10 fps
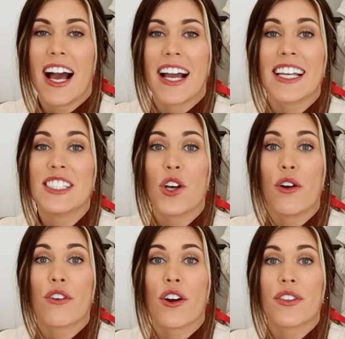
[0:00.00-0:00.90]
I guess the
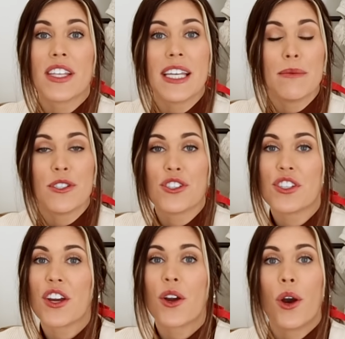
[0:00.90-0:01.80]
overall theme is
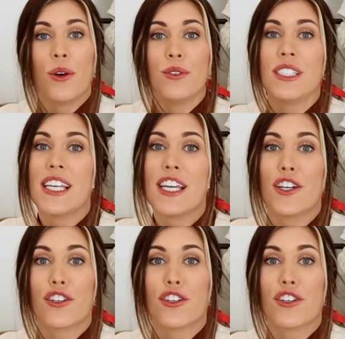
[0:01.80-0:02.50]
just a cozy